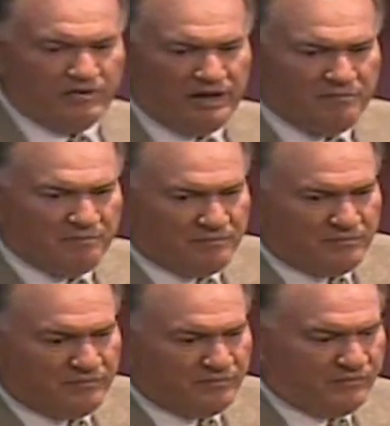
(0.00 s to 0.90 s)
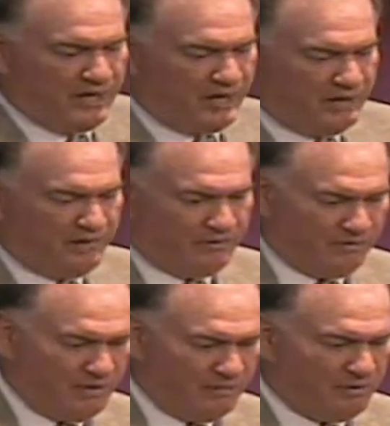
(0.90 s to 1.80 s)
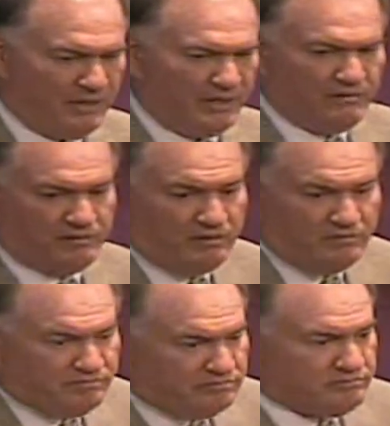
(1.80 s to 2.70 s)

of that that it, that belief? No.